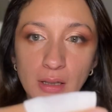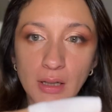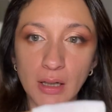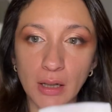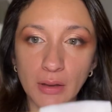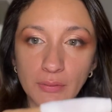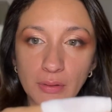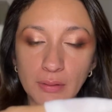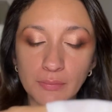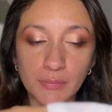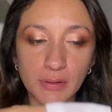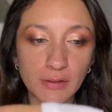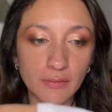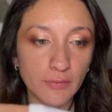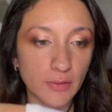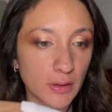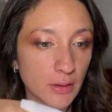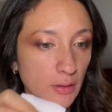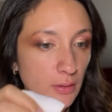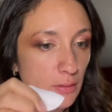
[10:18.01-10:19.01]
around my
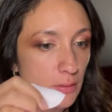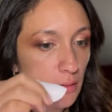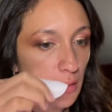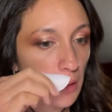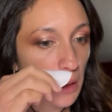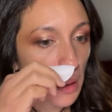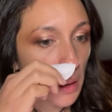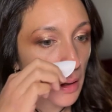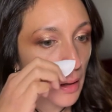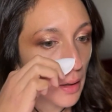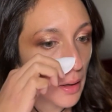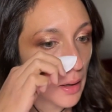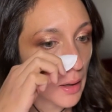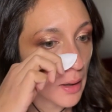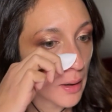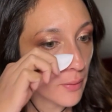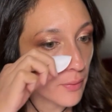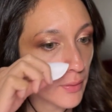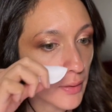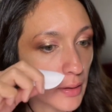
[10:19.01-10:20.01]
finger,
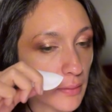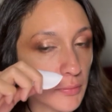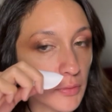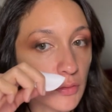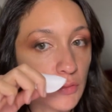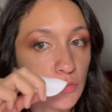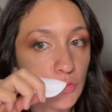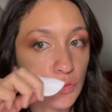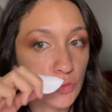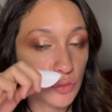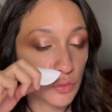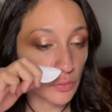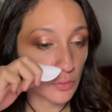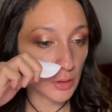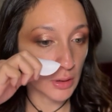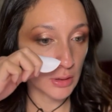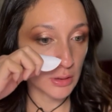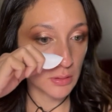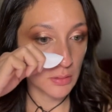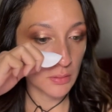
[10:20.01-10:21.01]
and then I'm going to do
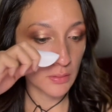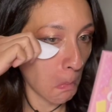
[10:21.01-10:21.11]
this.